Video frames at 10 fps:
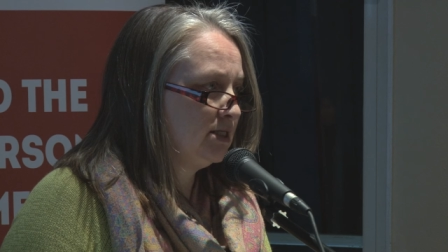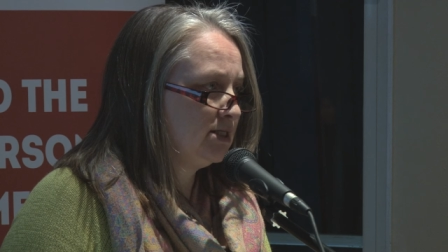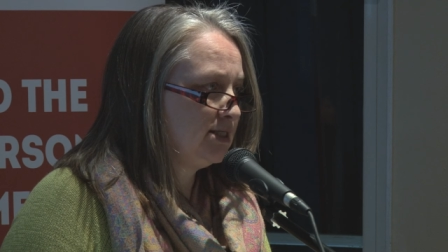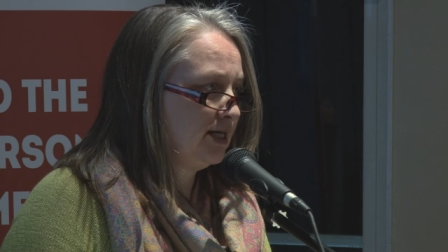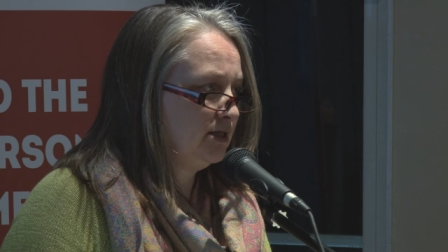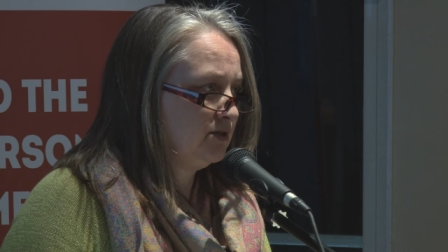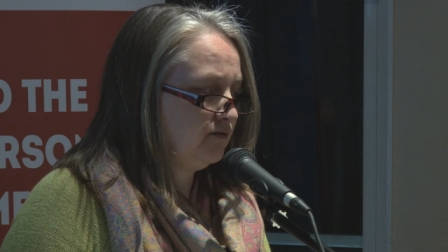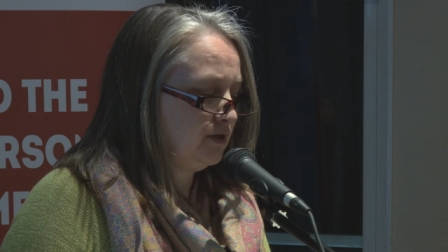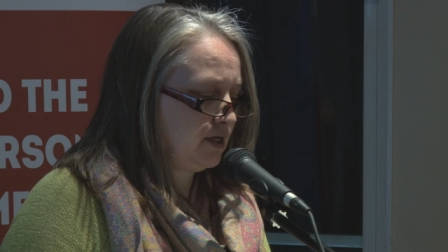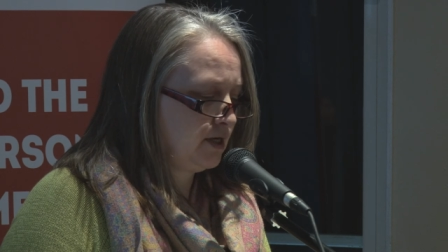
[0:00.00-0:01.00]
consent
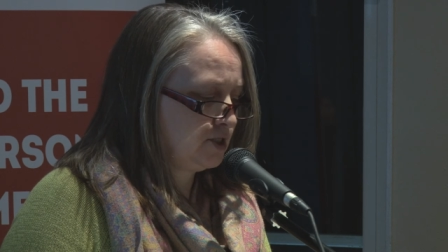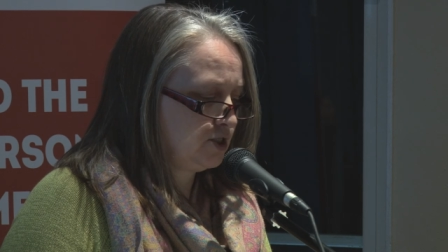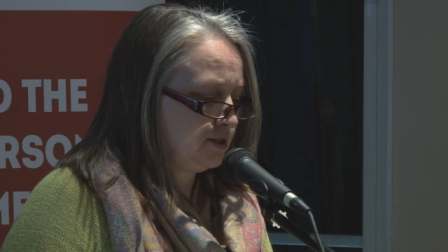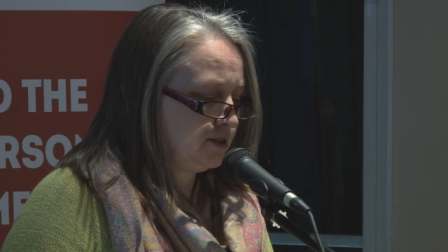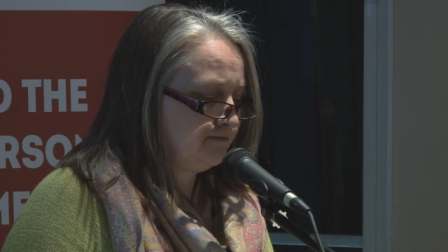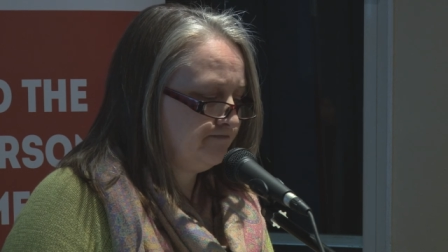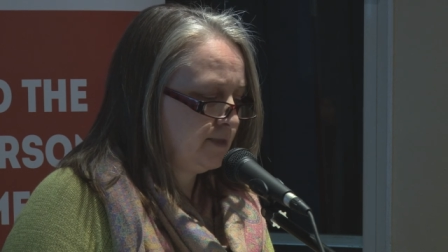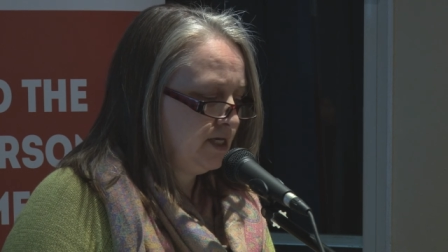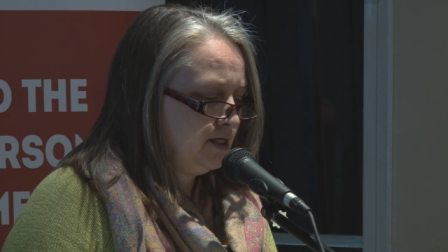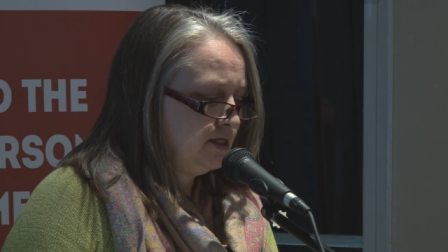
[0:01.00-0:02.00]
for their actions.
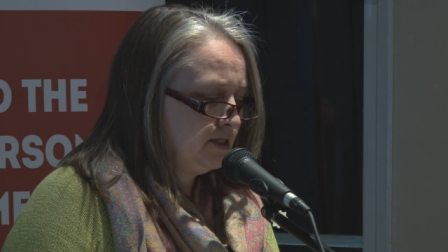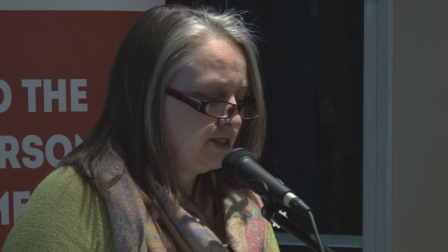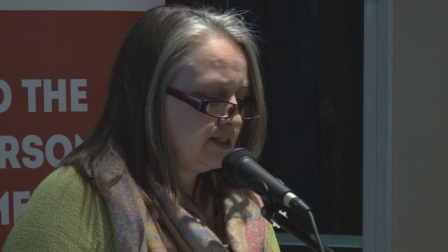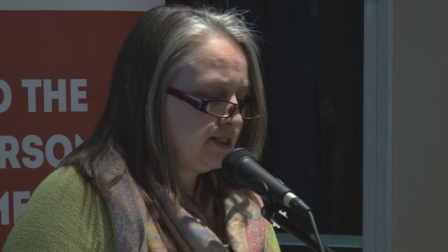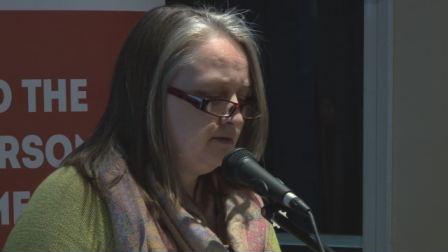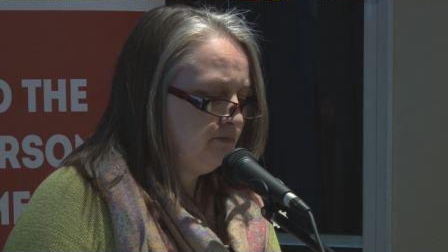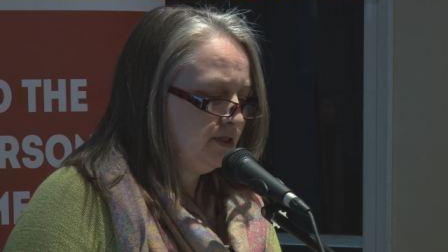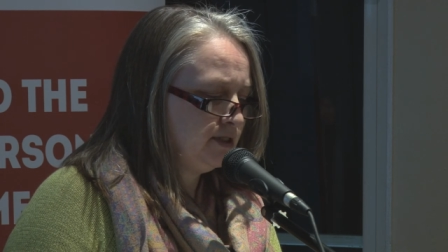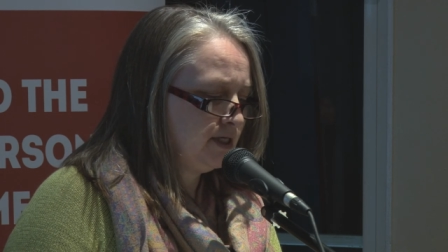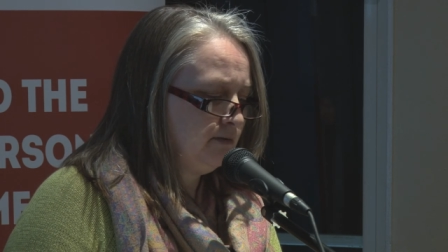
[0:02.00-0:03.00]
There is an
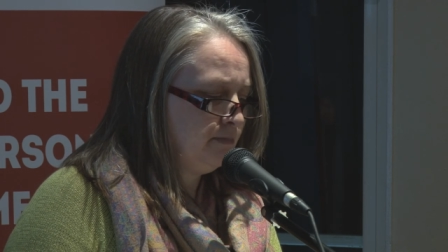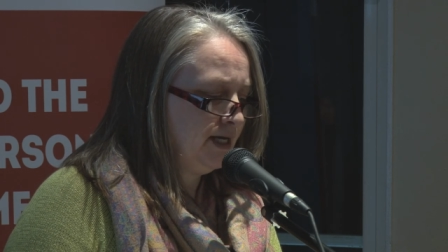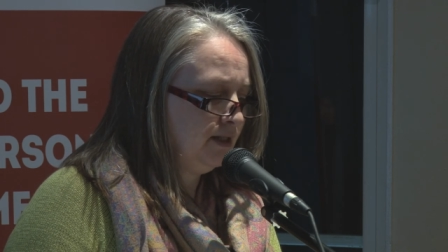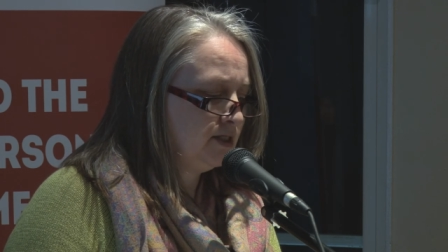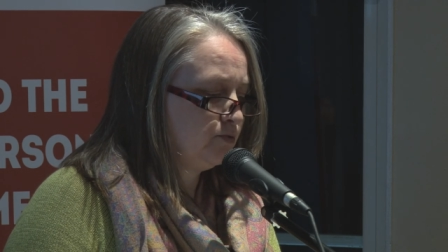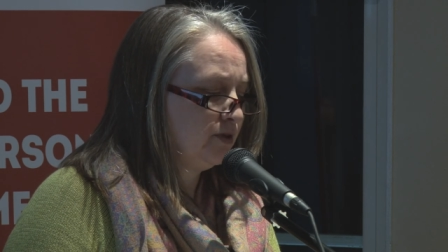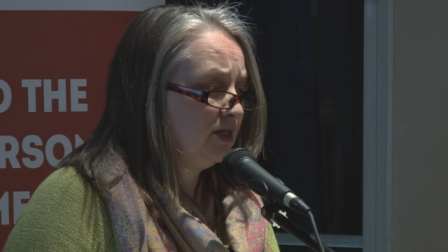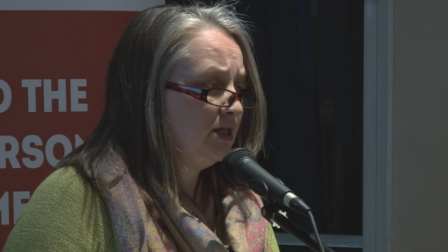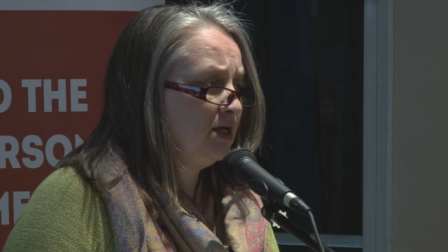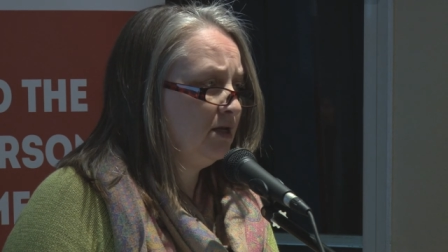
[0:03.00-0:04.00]
inbuilt imbalance
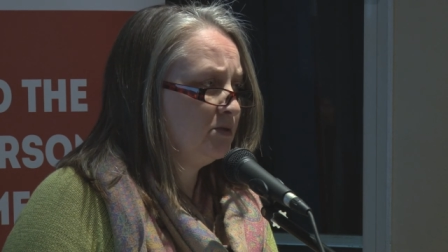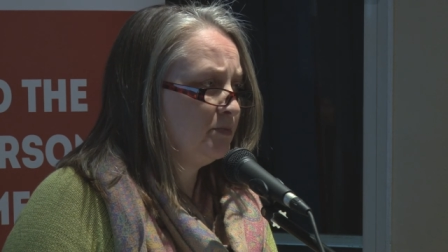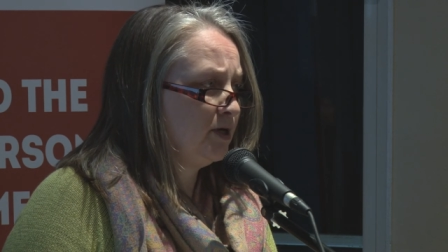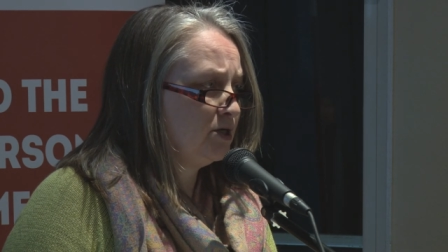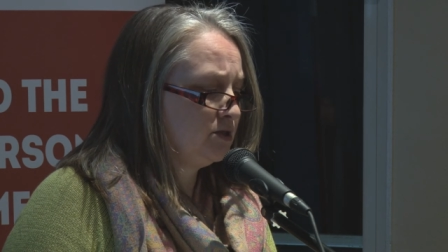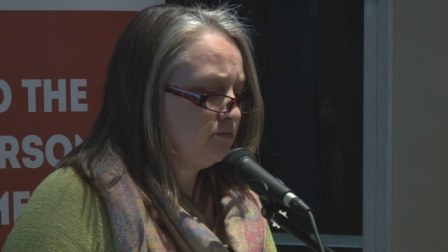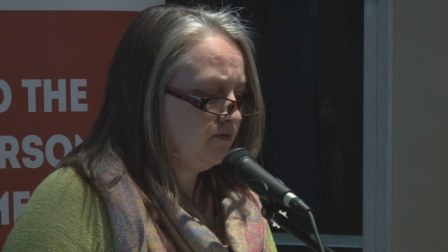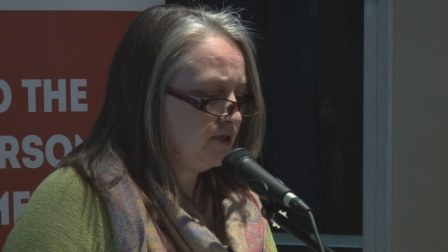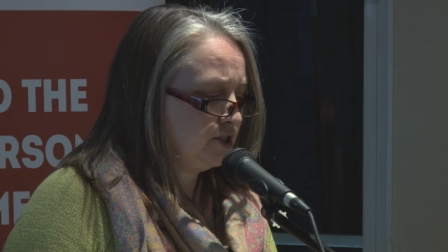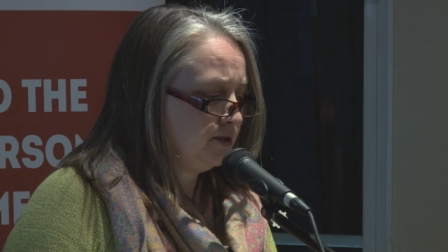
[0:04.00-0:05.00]
within the named person
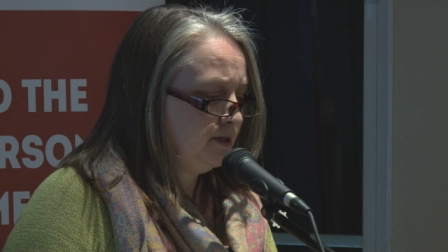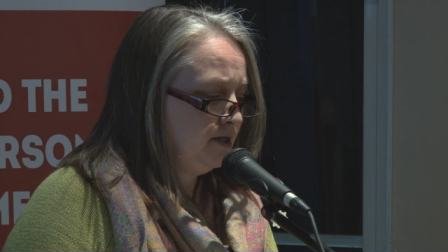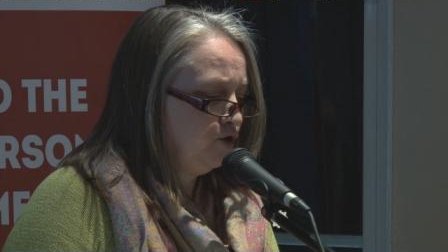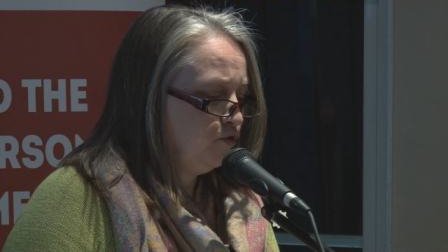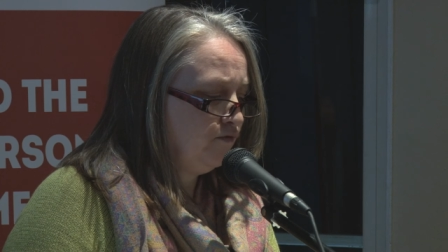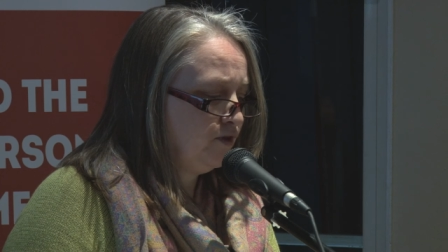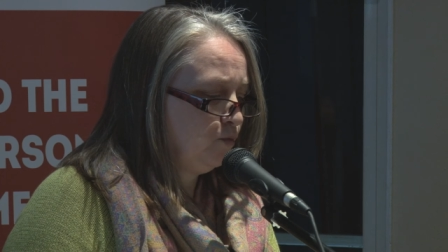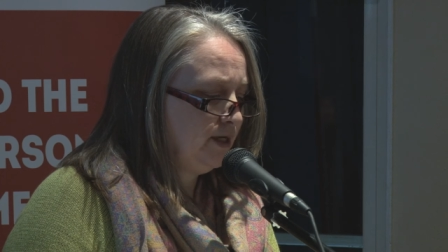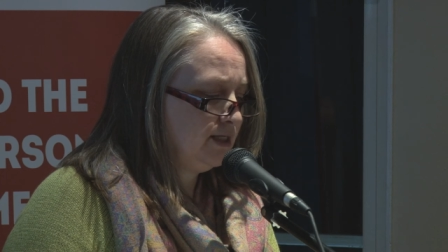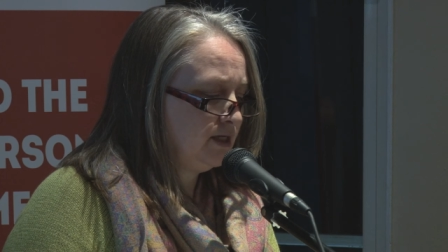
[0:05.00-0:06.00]
provision over the
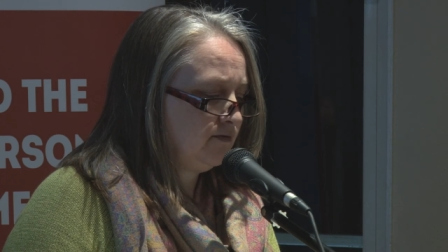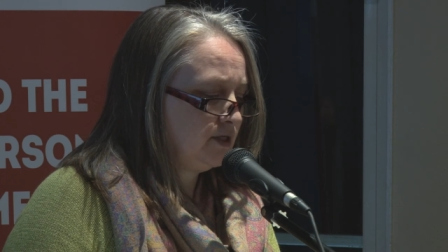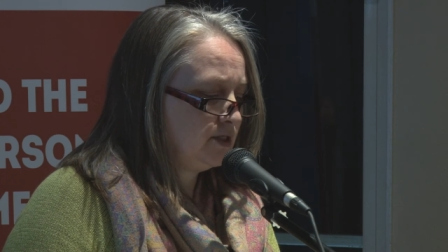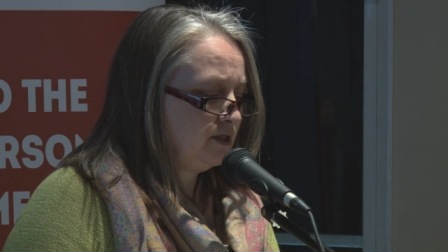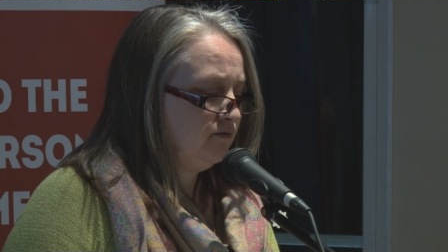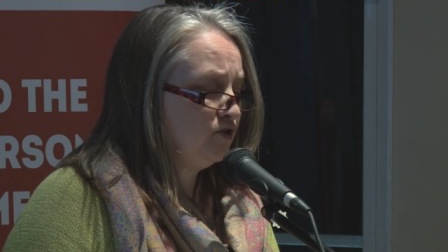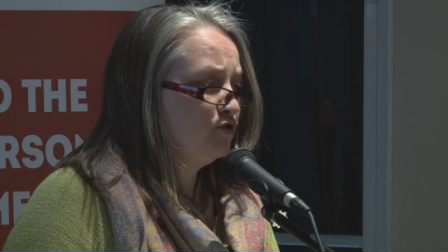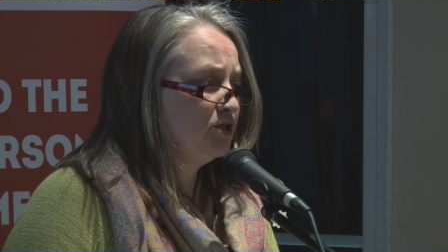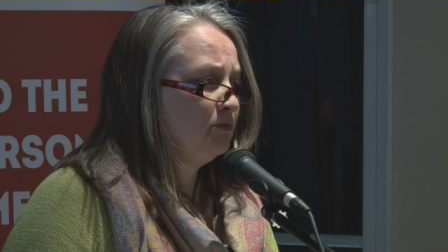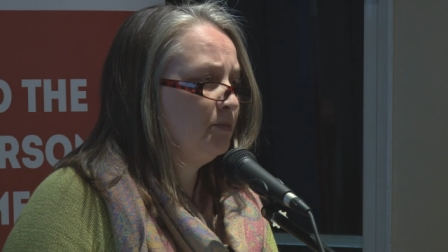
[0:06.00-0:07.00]
weight given to the
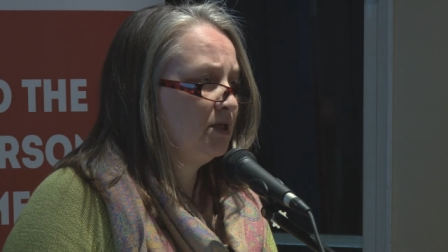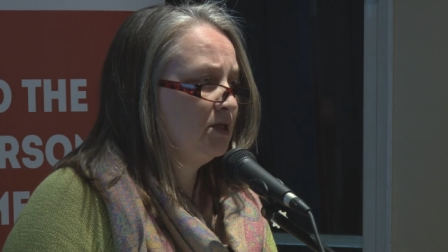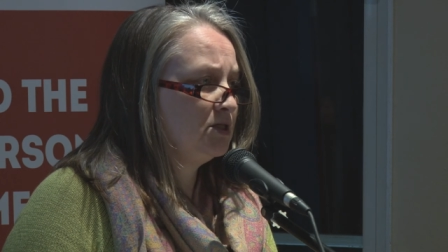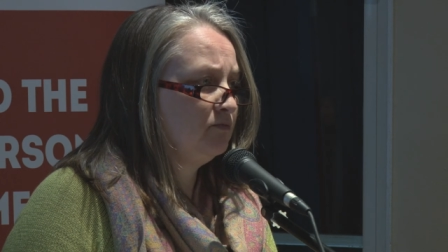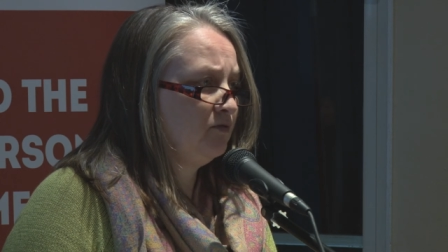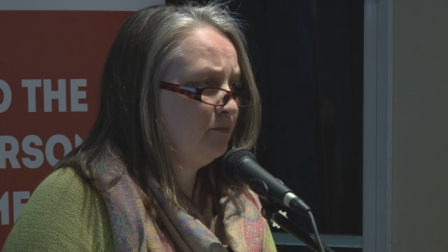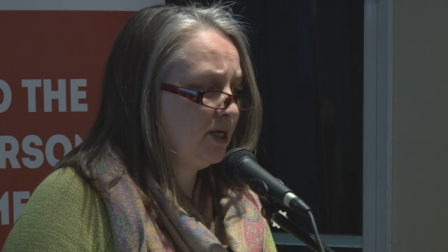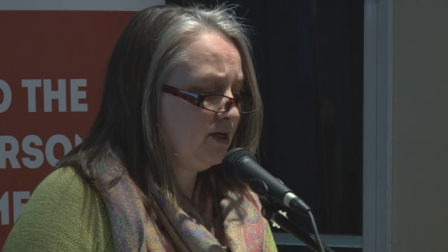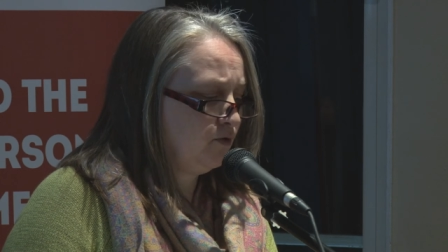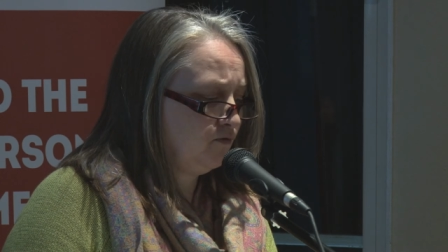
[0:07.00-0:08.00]
views and opinions of,
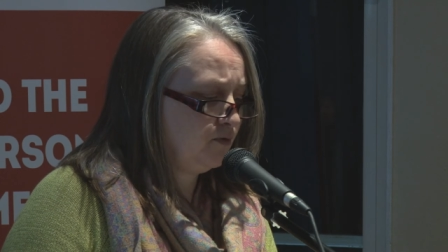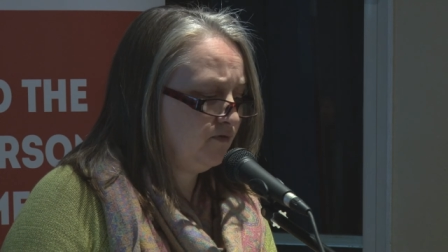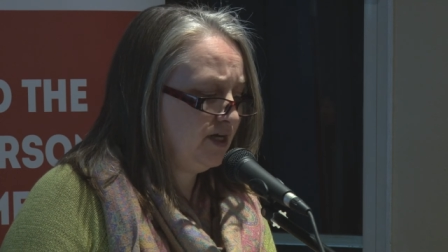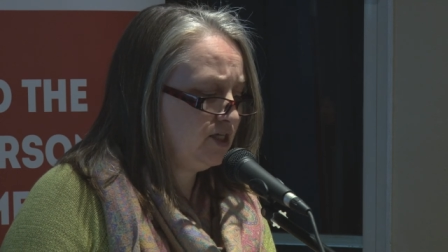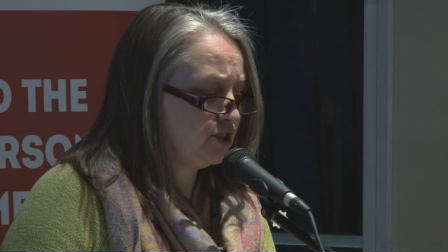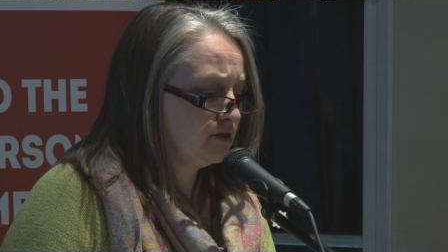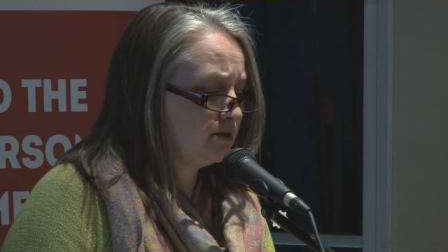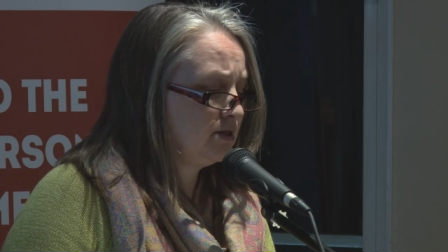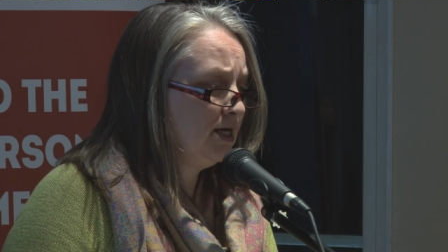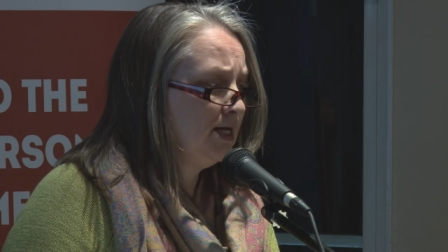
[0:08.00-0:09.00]
of
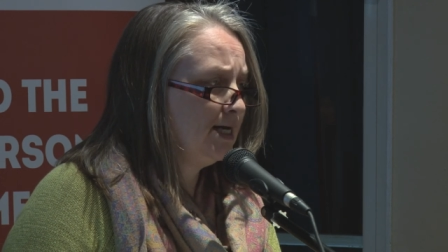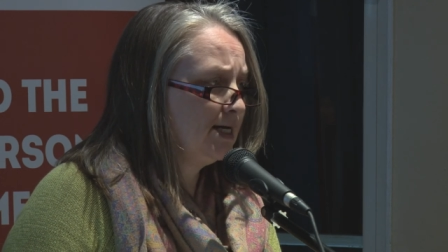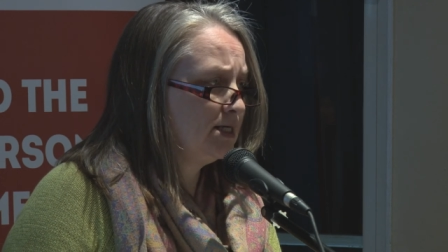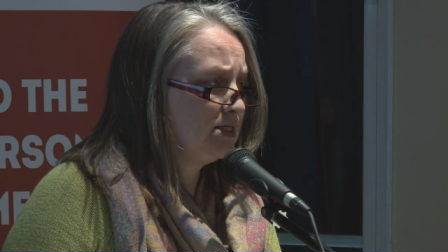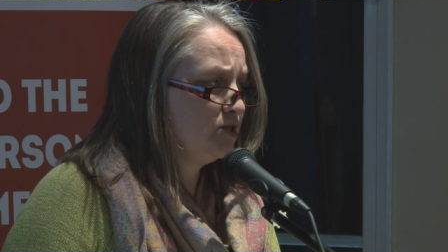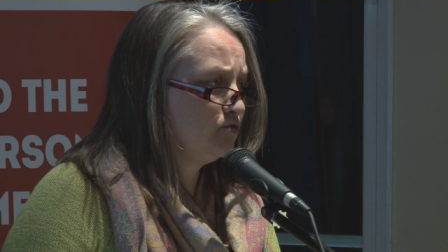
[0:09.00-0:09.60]
professionals against